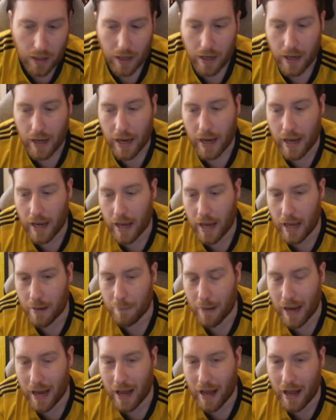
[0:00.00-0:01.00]

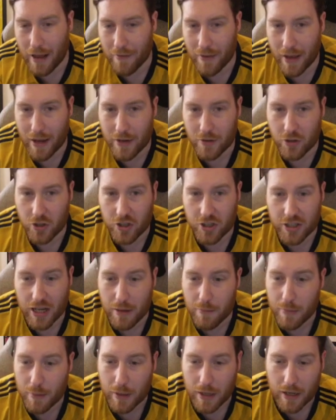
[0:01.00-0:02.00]
And then just
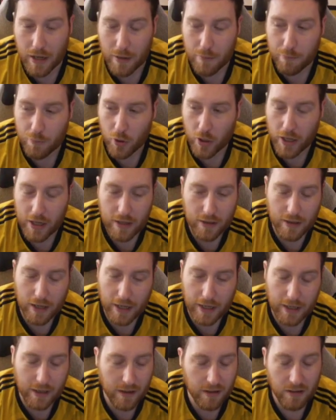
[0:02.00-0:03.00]
send me it and put it in,
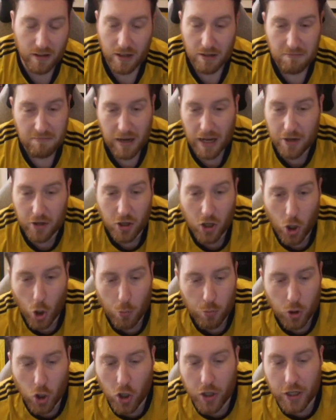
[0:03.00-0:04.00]
like, I don't know,
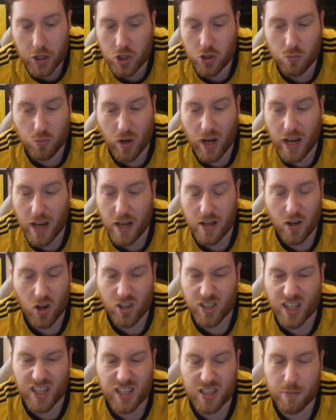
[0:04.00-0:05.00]
upload it somewhere or
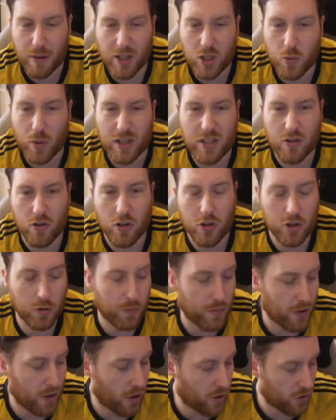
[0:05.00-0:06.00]
send it to my Twitter or
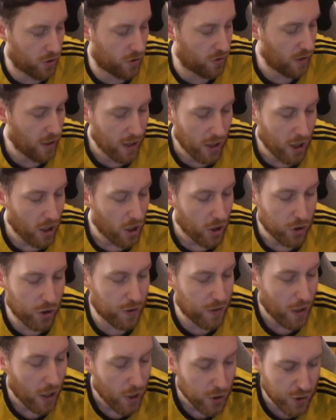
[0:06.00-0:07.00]
something, or just
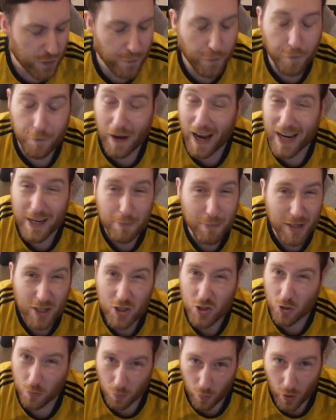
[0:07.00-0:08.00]
find me
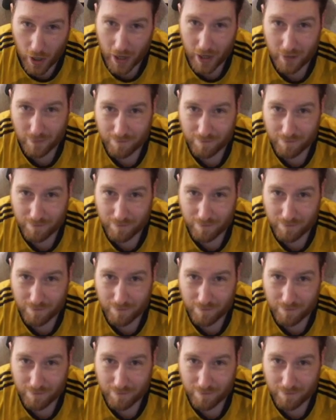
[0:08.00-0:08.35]
somewhere.